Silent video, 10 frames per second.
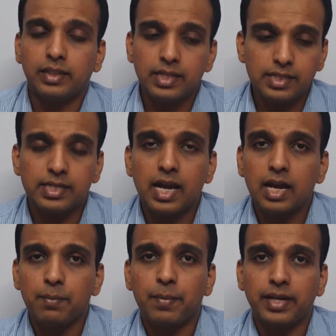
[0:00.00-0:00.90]
These
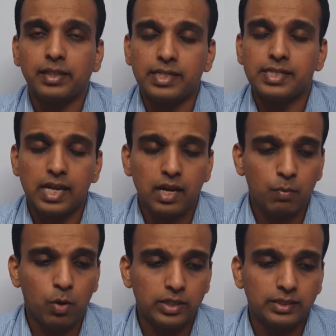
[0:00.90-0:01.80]
young men, these young
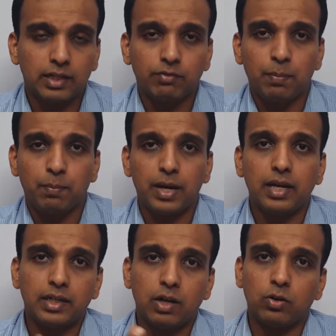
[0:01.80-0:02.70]
boys that were
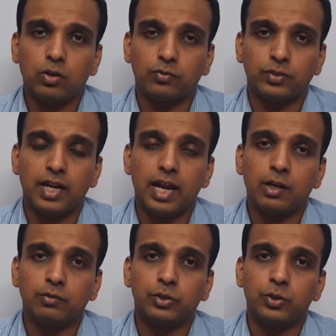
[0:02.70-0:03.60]
plucked out of the
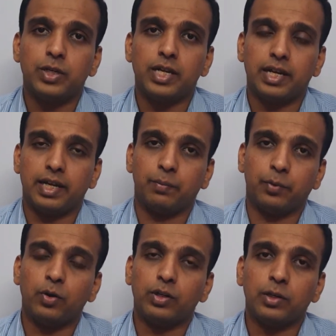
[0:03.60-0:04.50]
land of Judea and
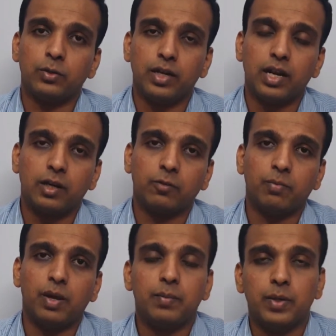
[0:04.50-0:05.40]
brought into the land of
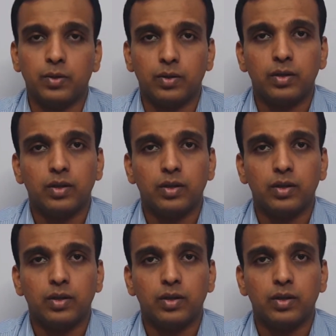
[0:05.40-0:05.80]
Babylon,